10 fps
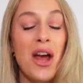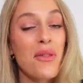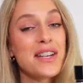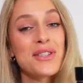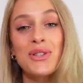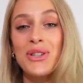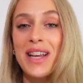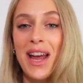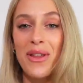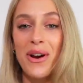Now these two
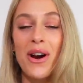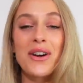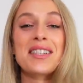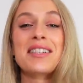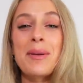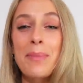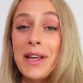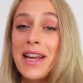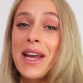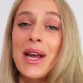together are
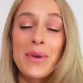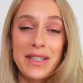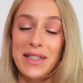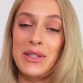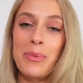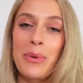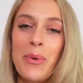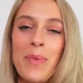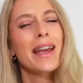simply irresistible.